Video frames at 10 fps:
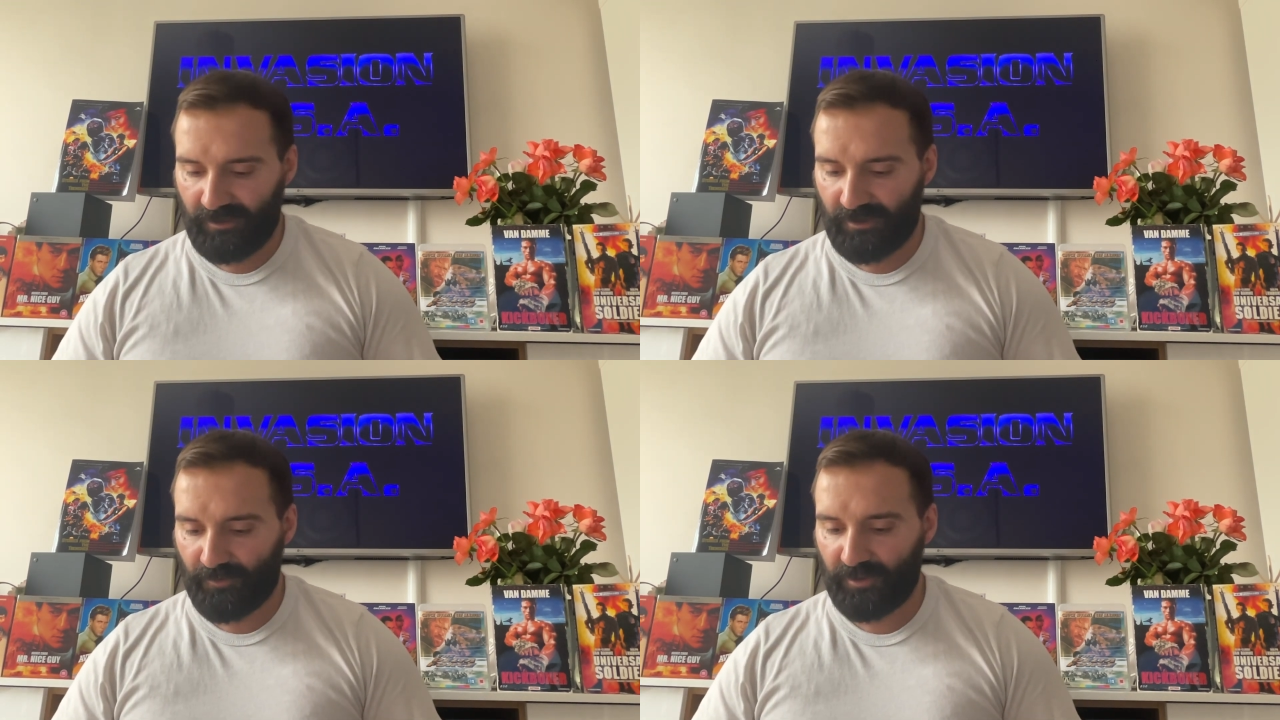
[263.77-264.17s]

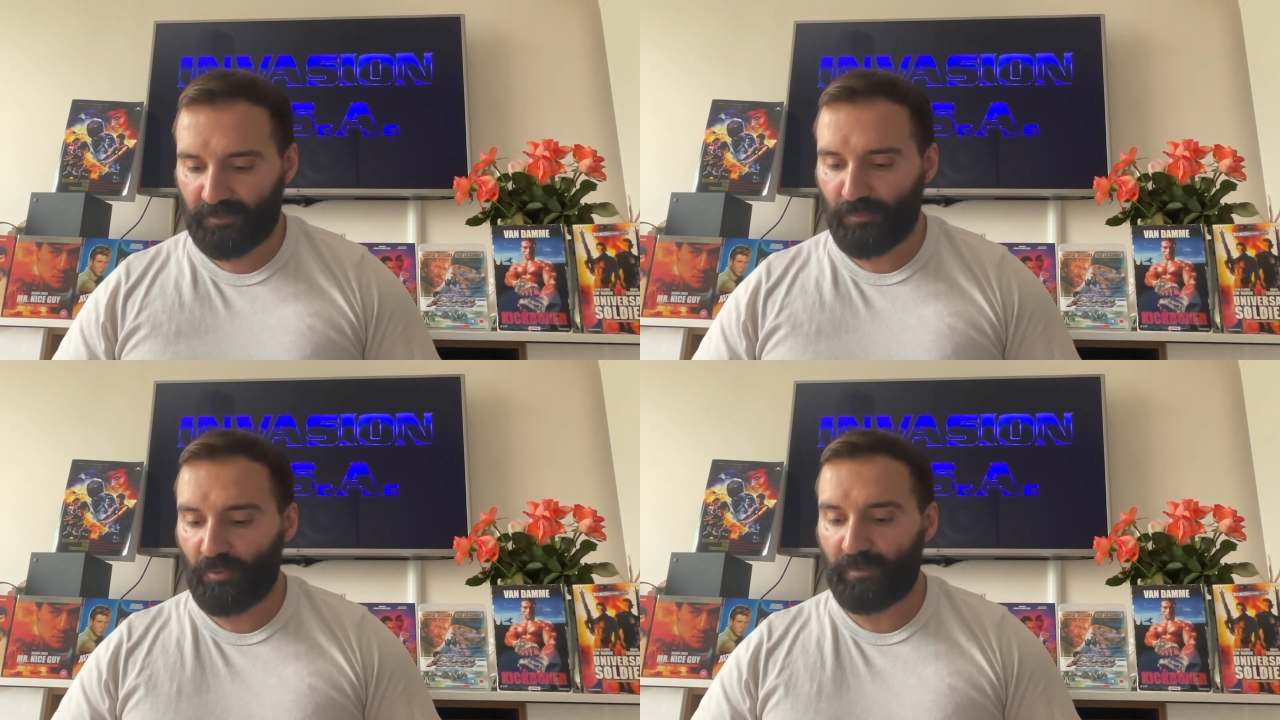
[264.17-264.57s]

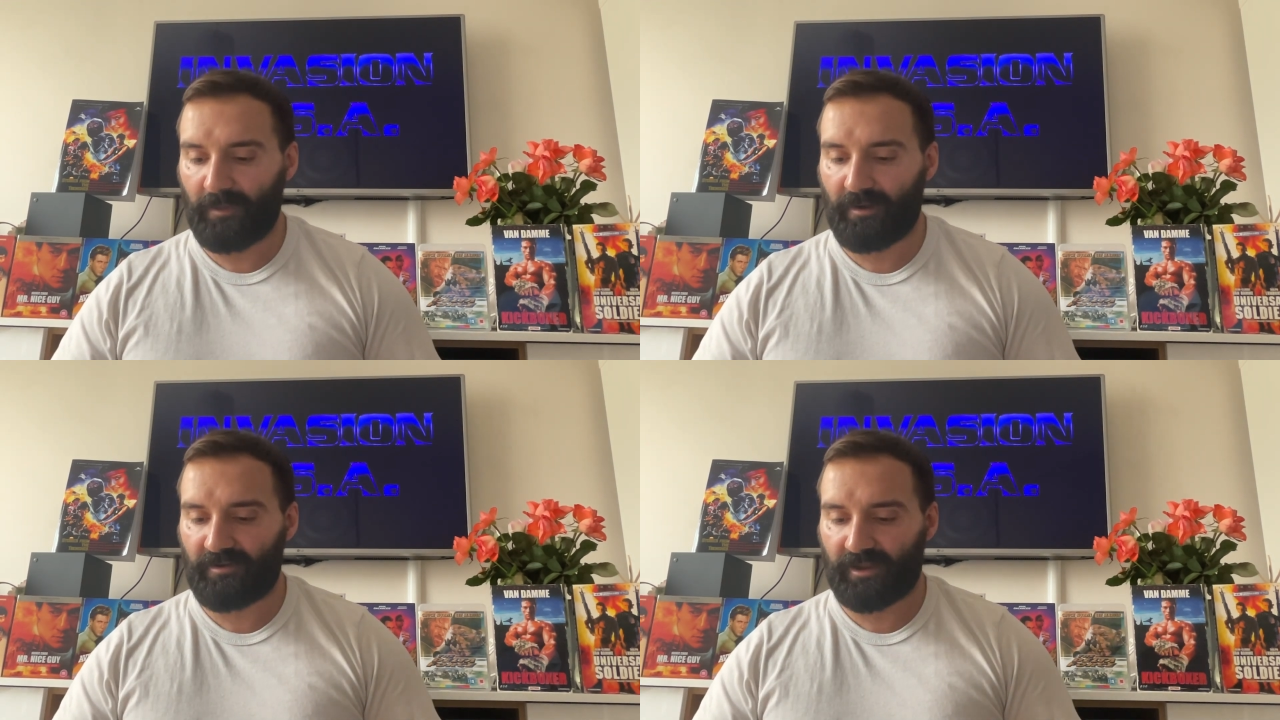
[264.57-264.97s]
great movie,
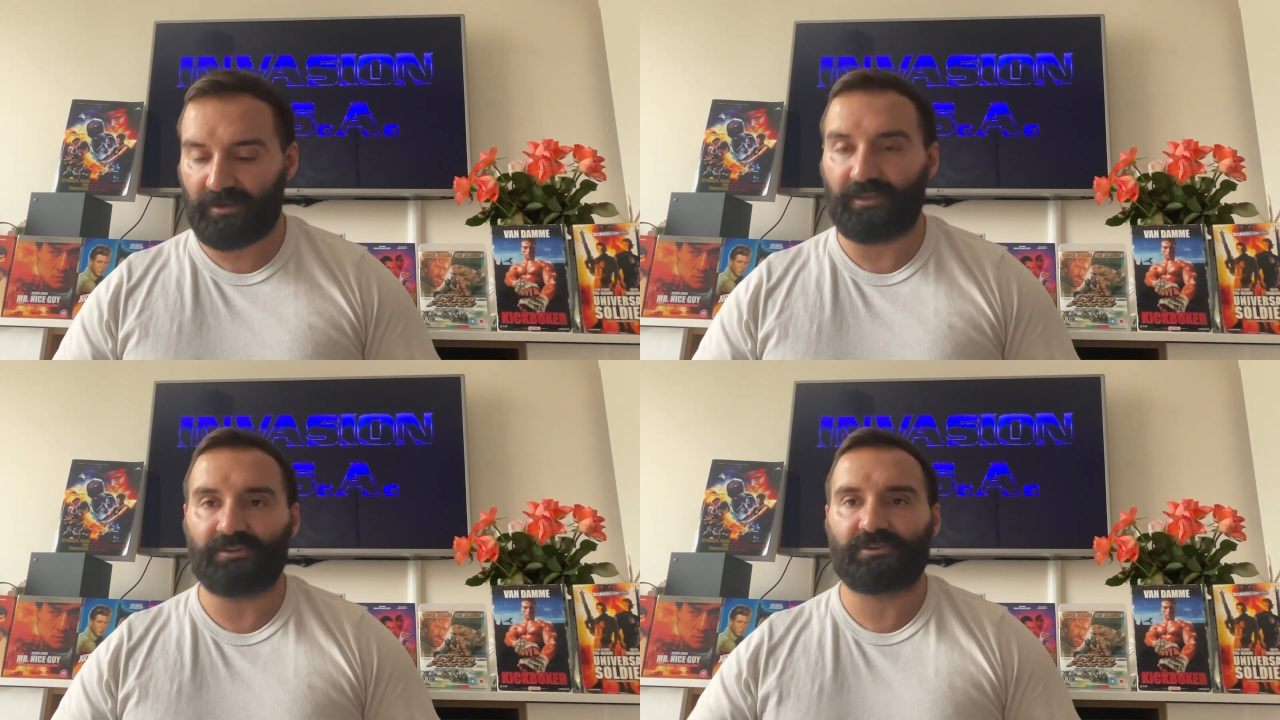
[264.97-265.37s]
American
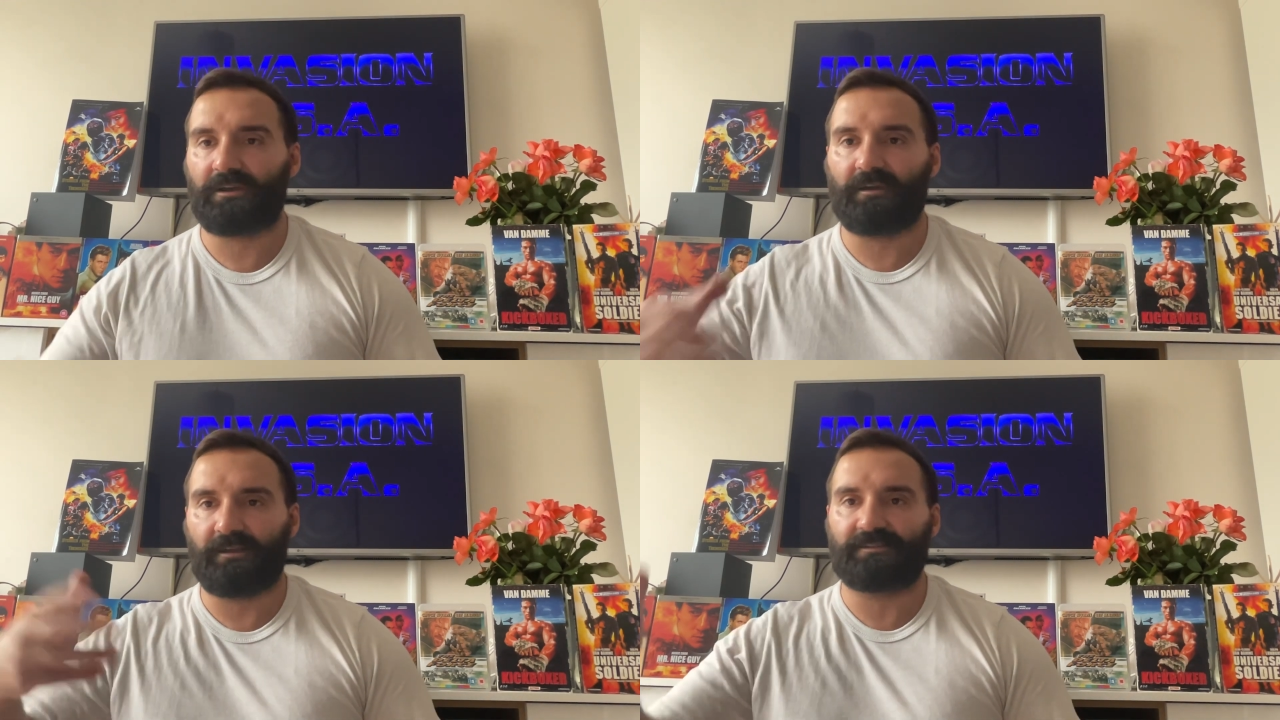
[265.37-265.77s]

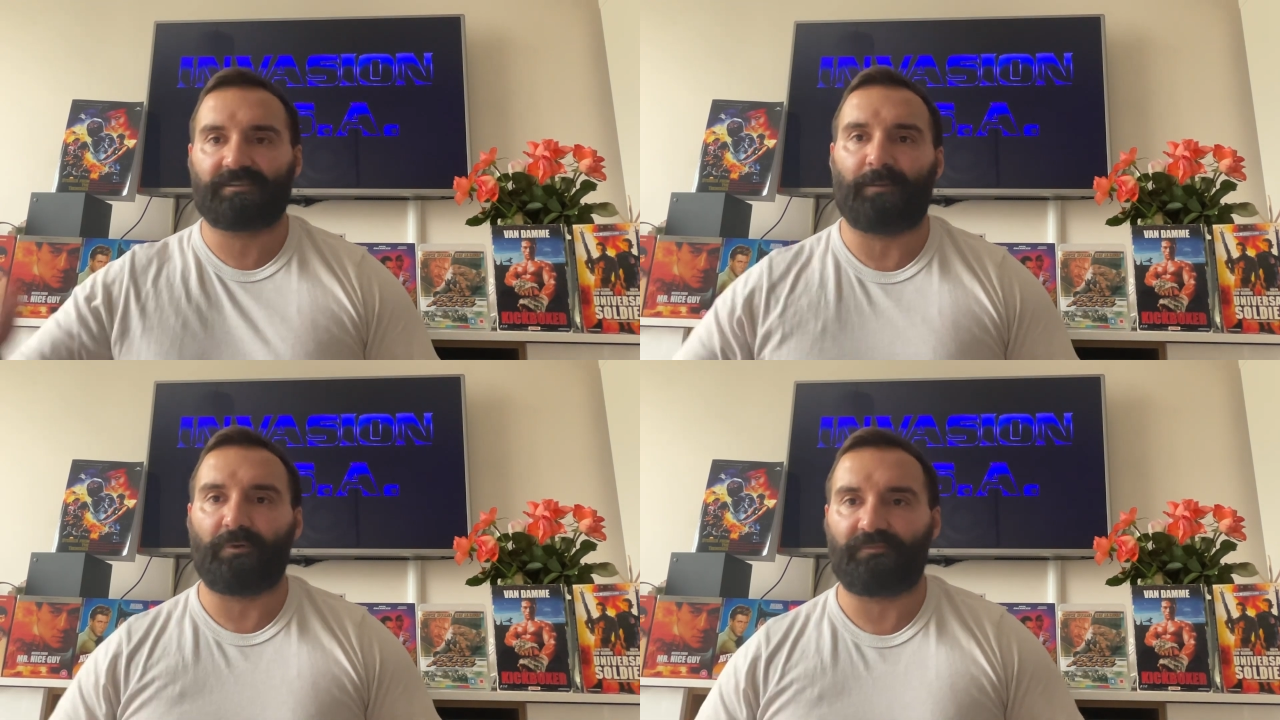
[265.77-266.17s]
Ninja, and some